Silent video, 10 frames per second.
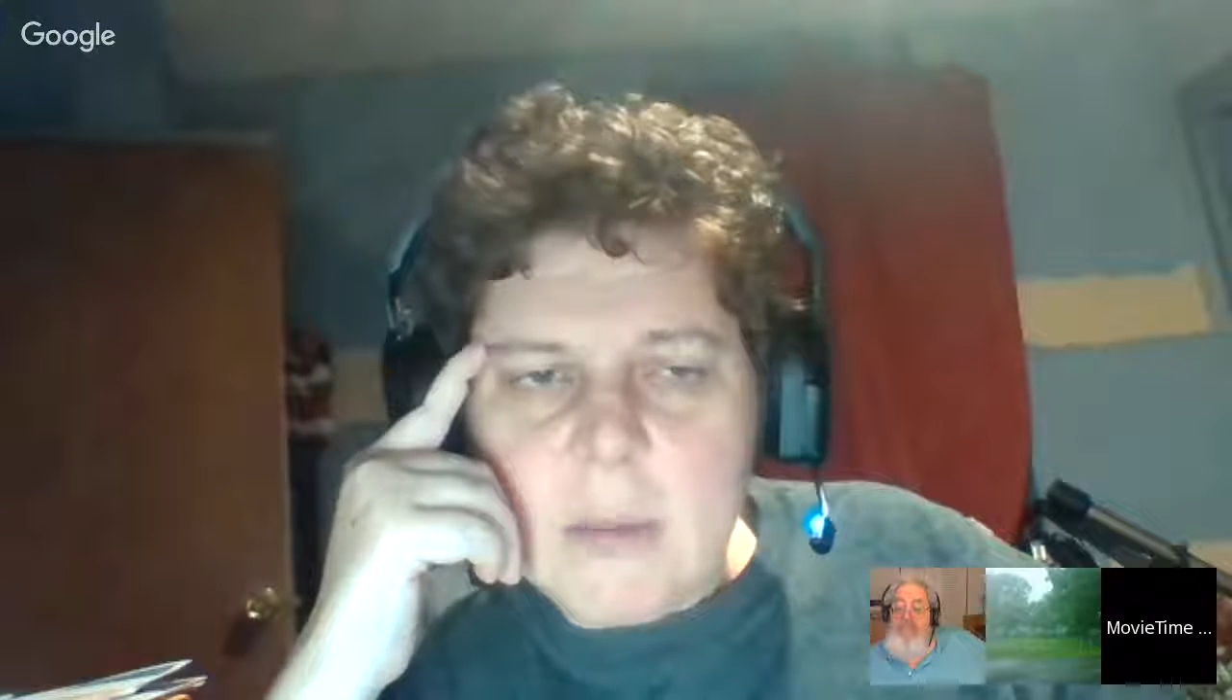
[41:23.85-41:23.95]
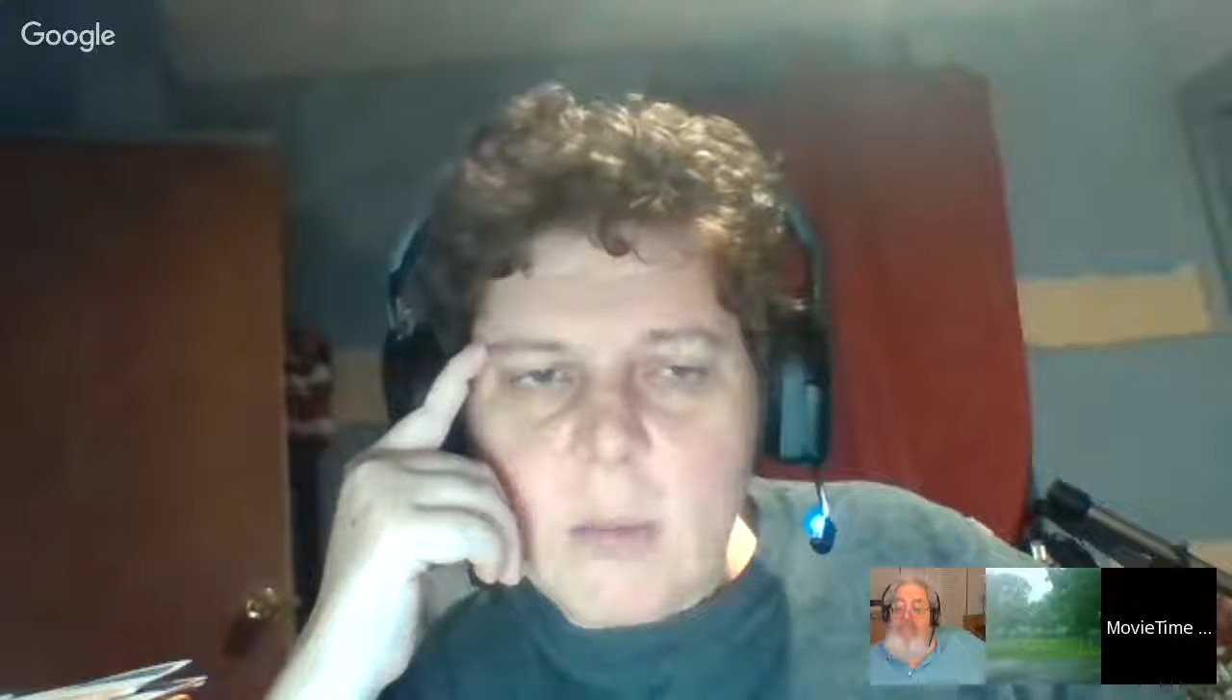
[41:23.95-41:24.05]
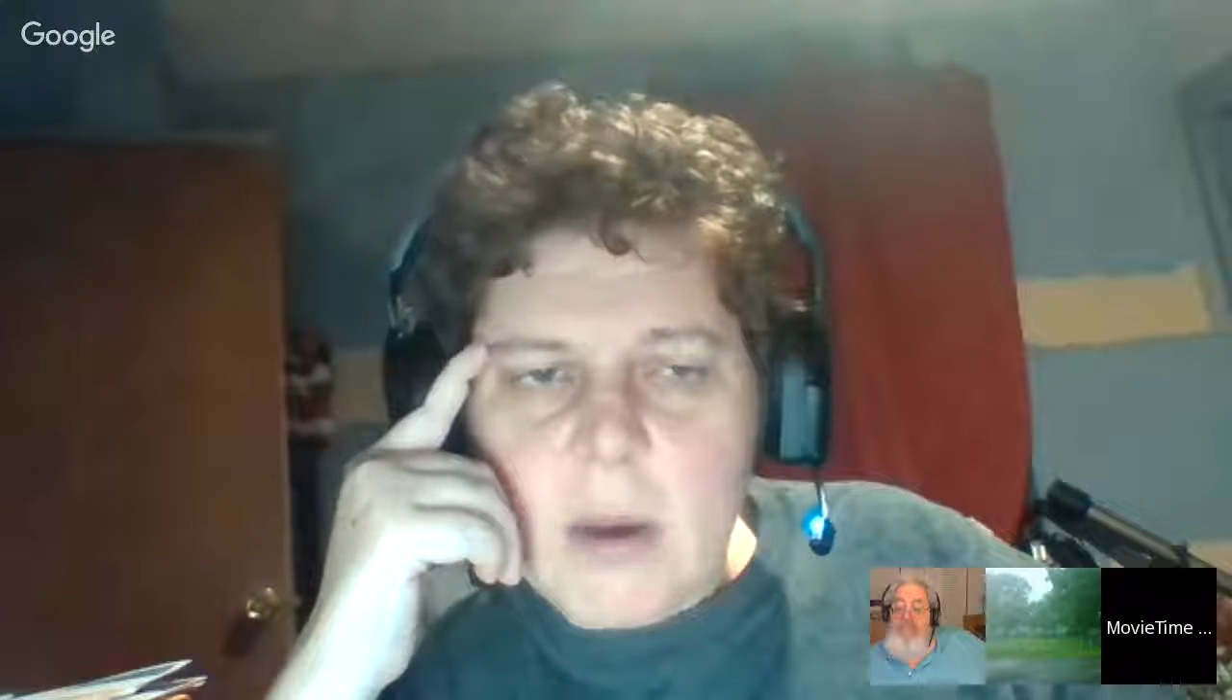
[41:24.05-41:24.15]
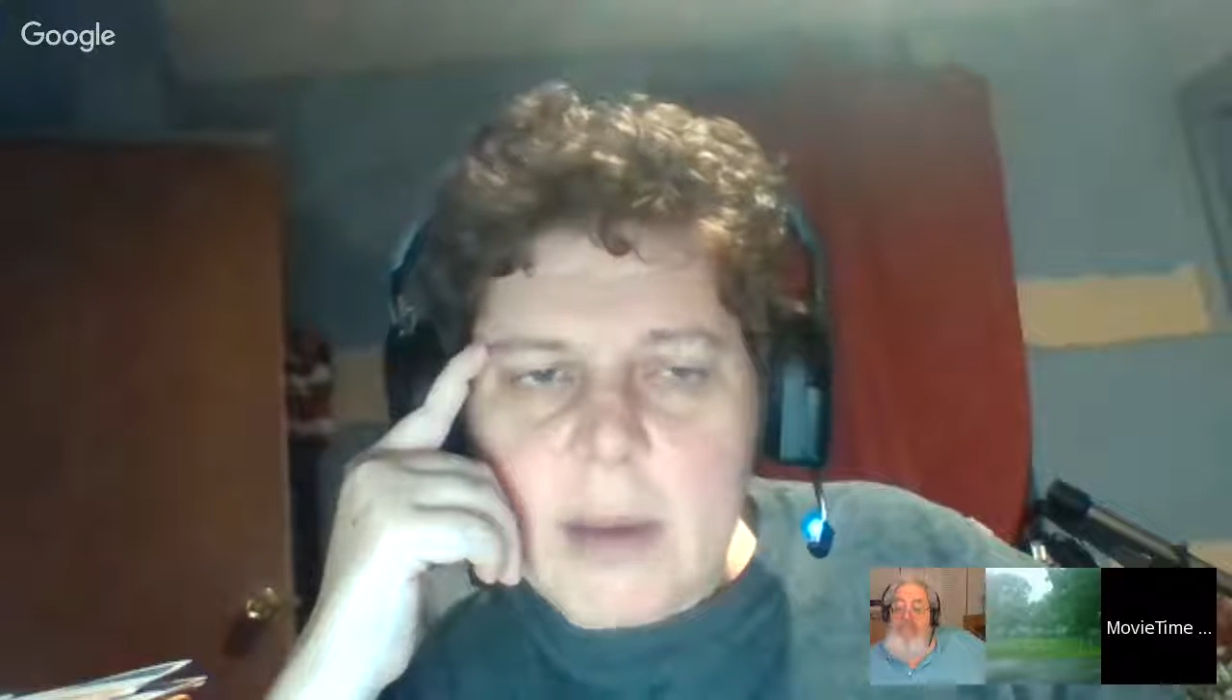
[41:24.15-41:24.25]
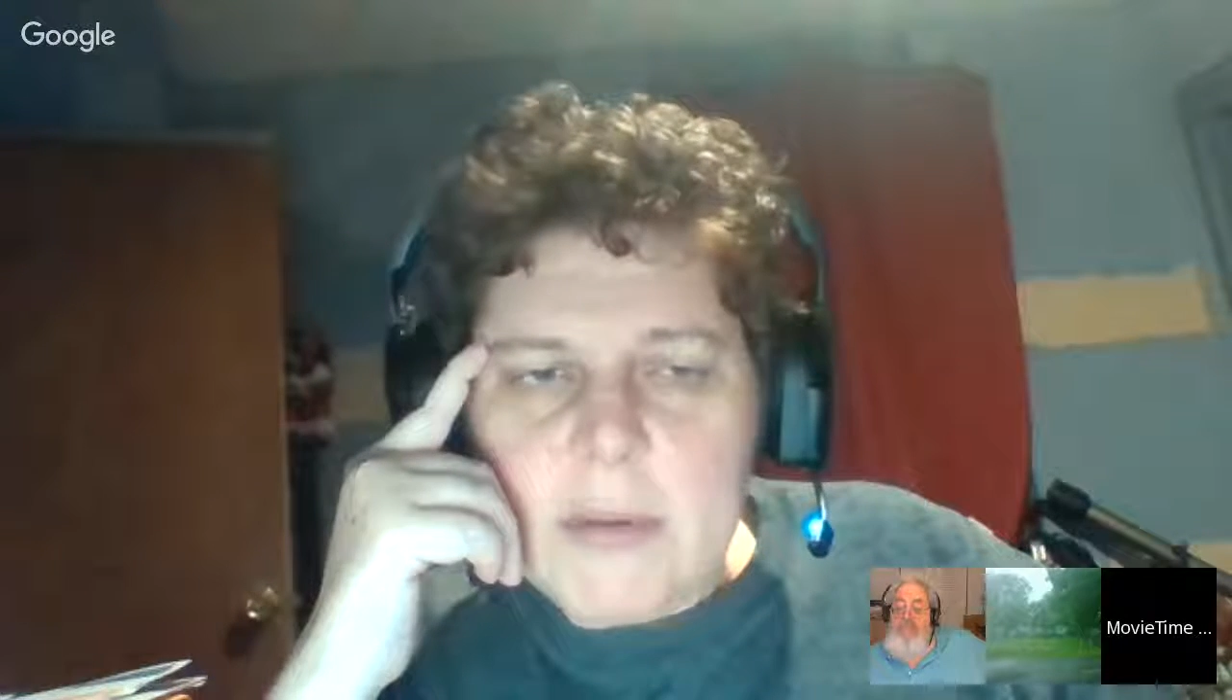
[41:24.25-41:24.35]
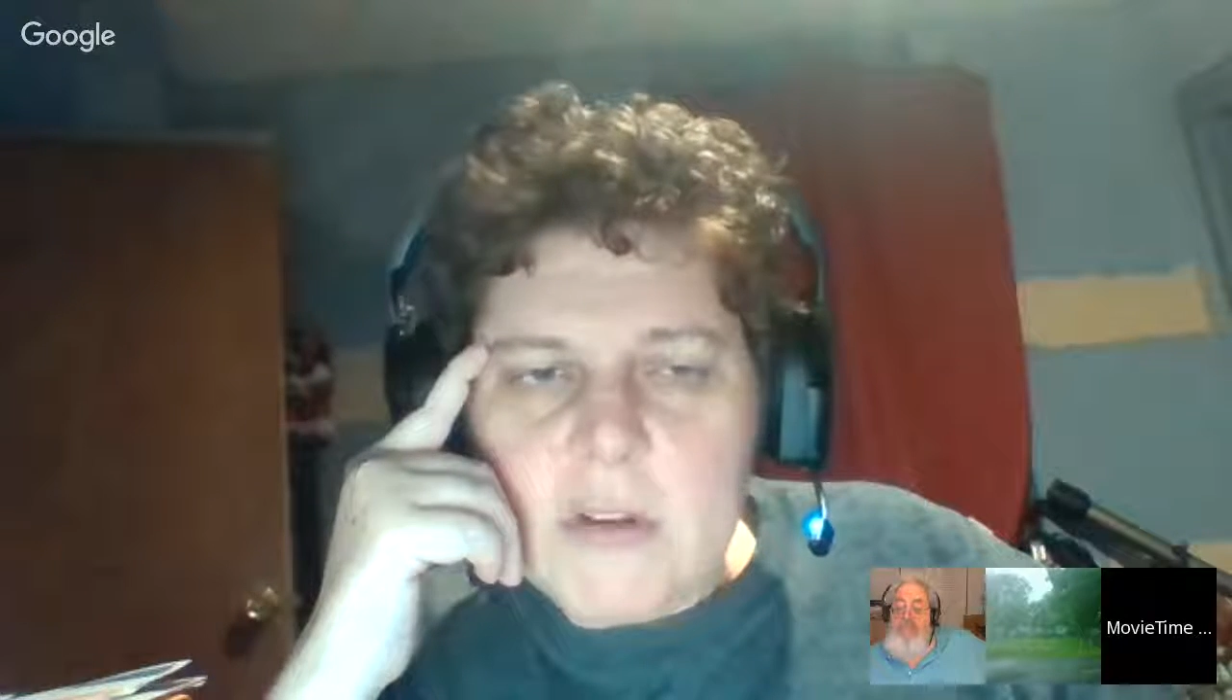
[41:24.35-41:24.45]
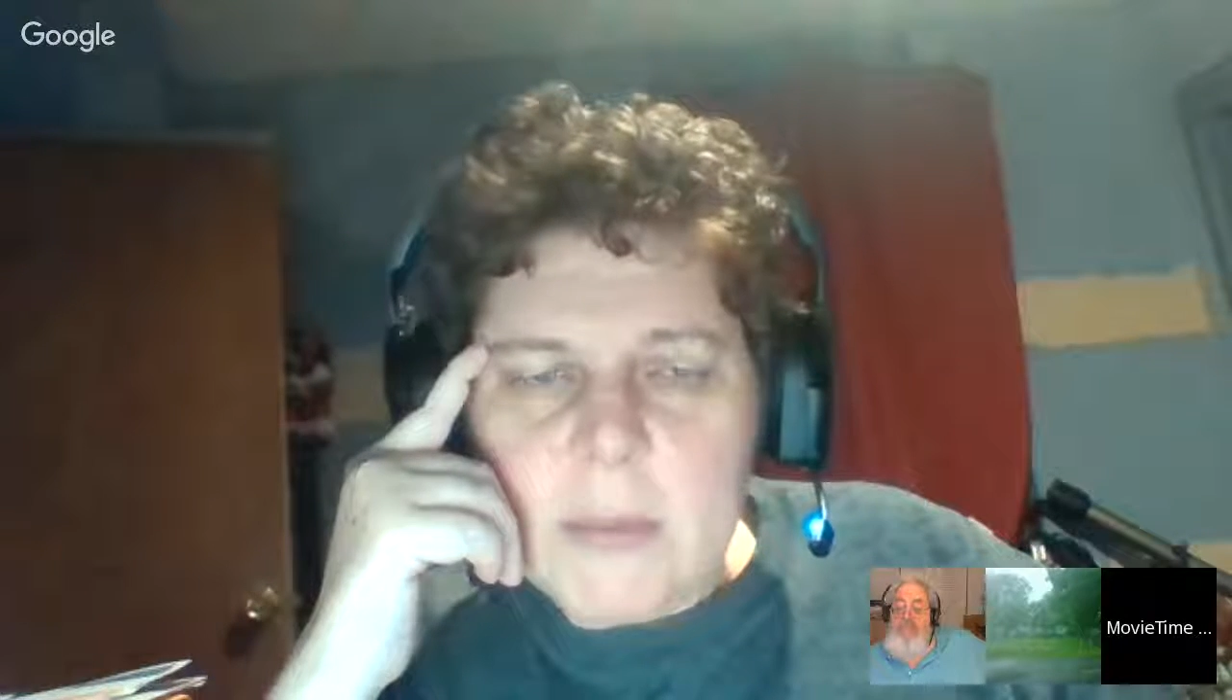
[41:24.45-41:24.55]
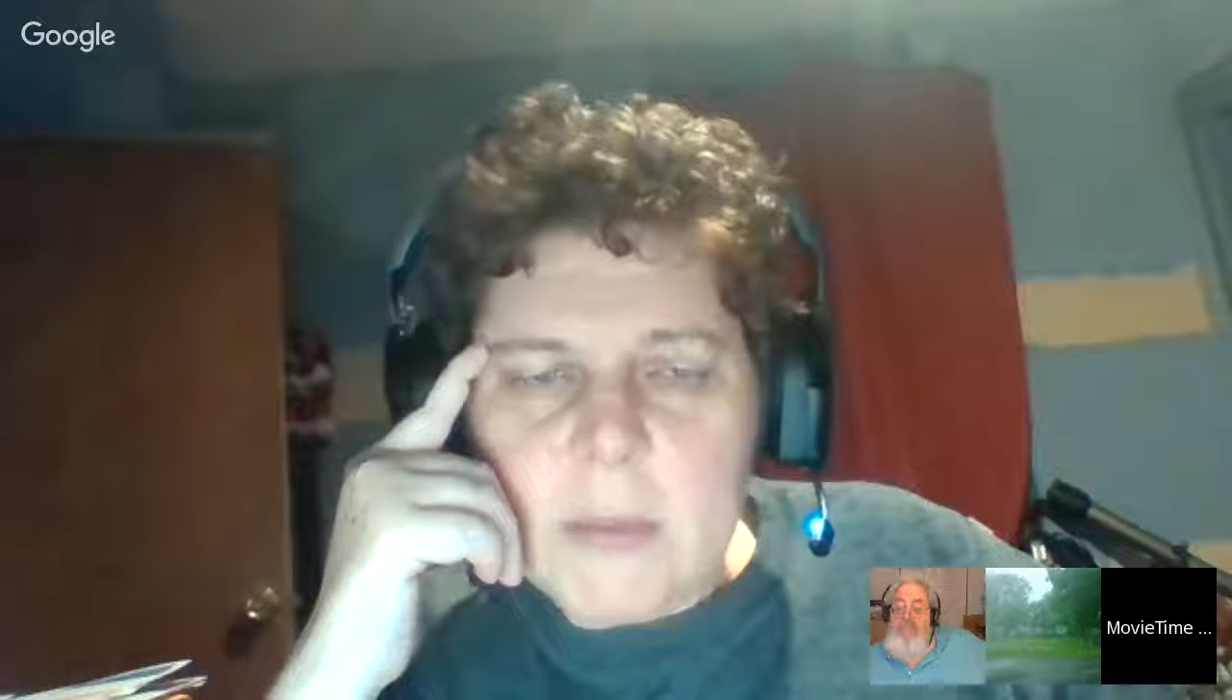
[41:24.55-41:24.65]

why we do